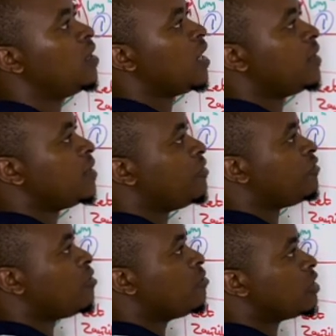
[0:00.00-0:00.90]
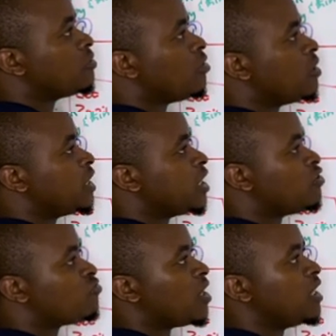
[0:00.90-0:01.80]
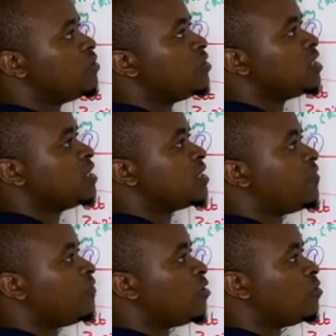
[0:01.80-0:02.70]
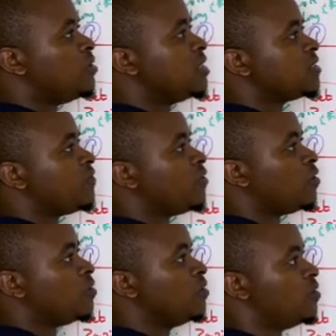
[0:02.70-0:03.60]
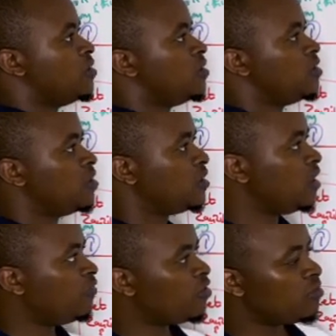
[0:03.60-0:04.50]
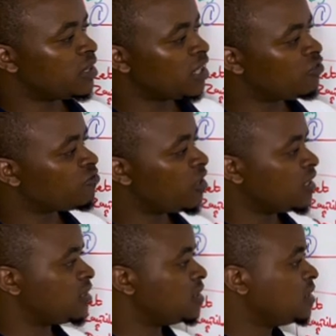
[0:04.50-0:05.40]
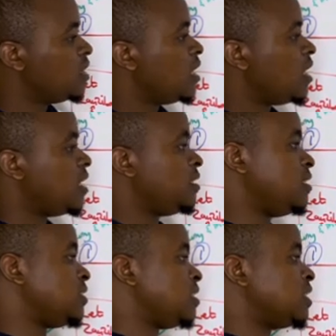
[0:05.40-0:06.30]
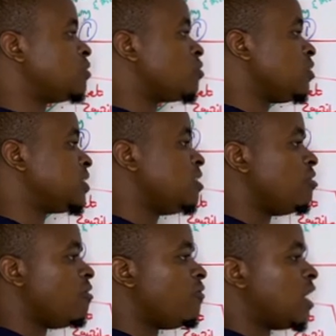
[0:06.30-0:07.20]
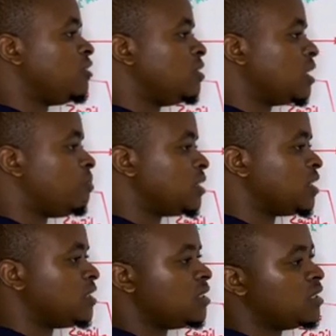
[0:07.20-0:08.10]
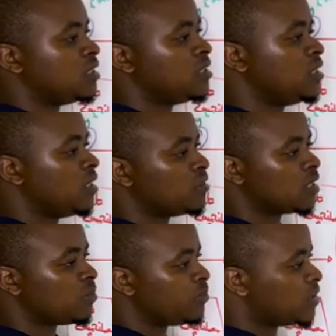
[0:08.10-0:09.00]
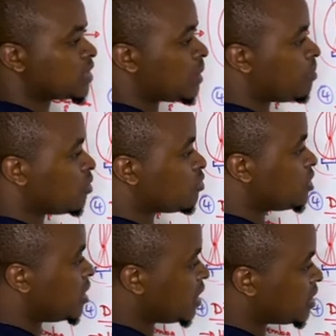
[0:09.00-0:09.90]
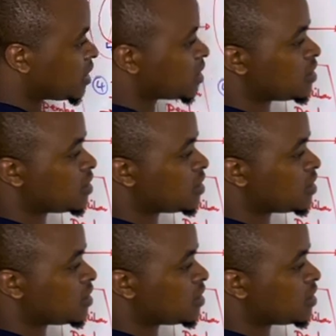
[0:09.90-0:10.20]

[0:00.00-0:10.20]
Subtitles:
and they form what we call the tetrad, which is 4, means 4. They form a tetrad. And it is this crossing over during pachetine that brings about genetic